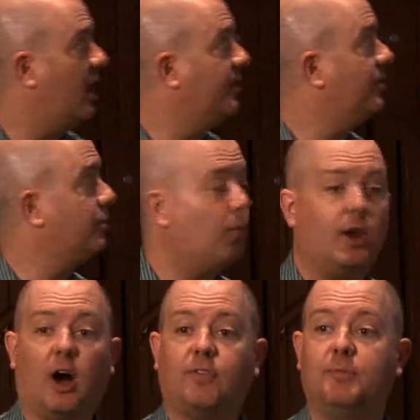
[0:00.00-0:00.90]
This is right
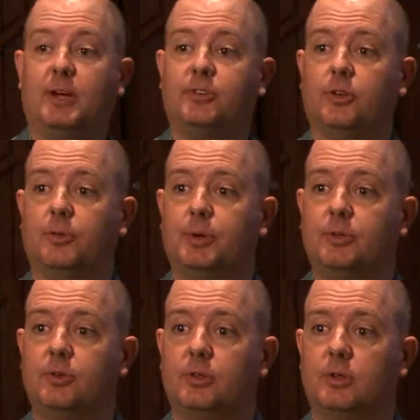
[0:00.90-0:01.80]
off of my syllabus.
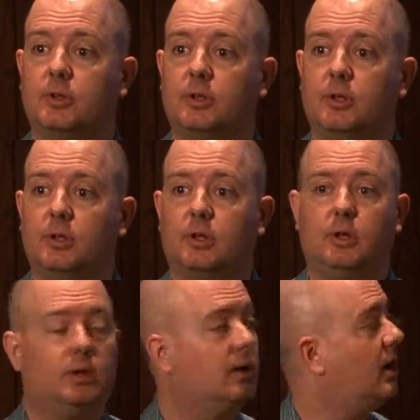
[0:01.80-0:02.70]

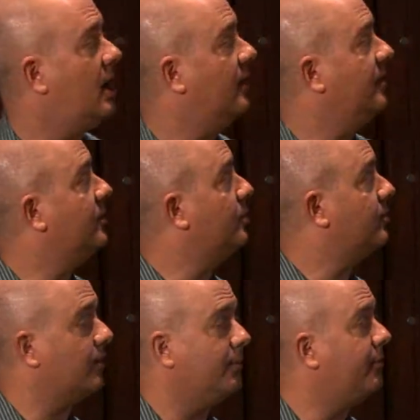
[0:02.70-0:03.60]
This was
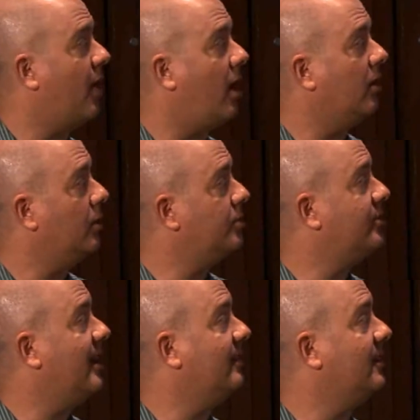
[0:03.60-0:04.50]
from fall
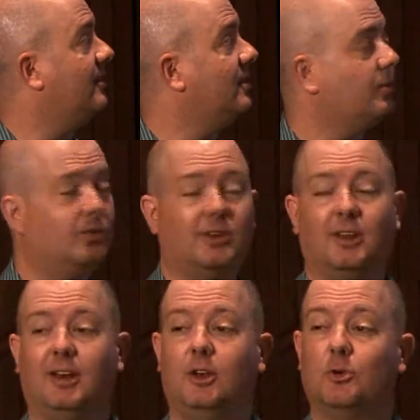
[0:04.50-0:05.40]
'07, and this was in
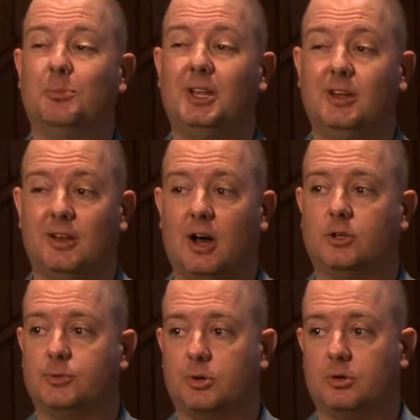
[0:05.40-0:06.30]
an intermediate
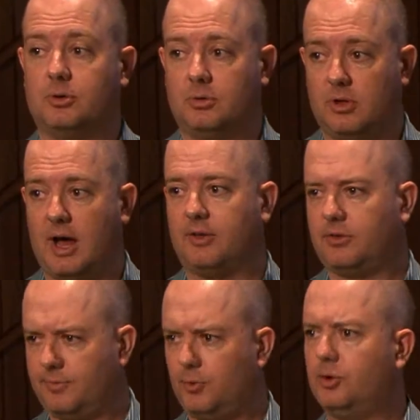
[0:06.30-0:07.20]
algebra class,
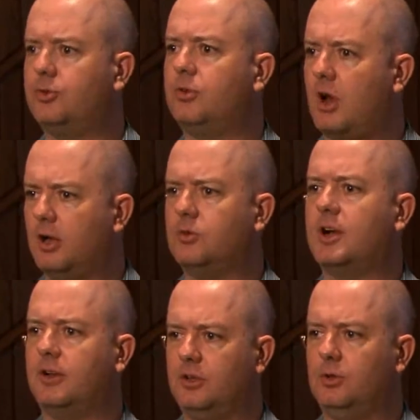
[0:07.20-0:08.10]
the first
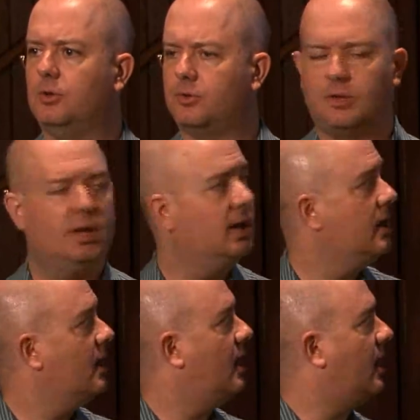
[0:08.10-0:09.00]
contract I used.
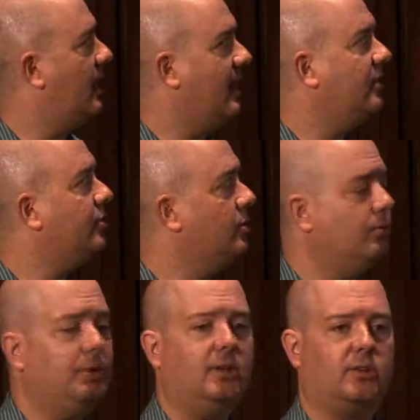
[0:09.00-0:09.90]
Any student who
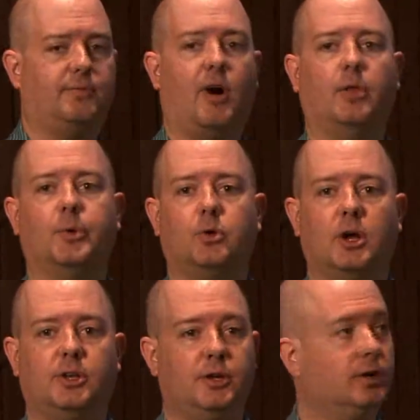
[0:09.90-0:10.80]
meets the following
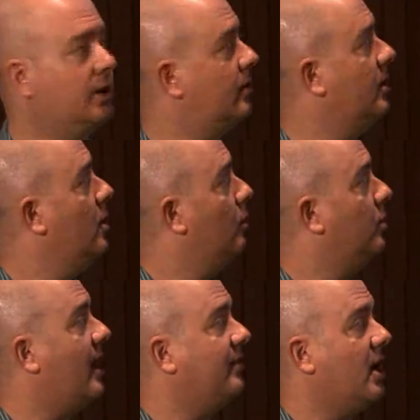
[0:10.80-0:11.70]
criteria will have the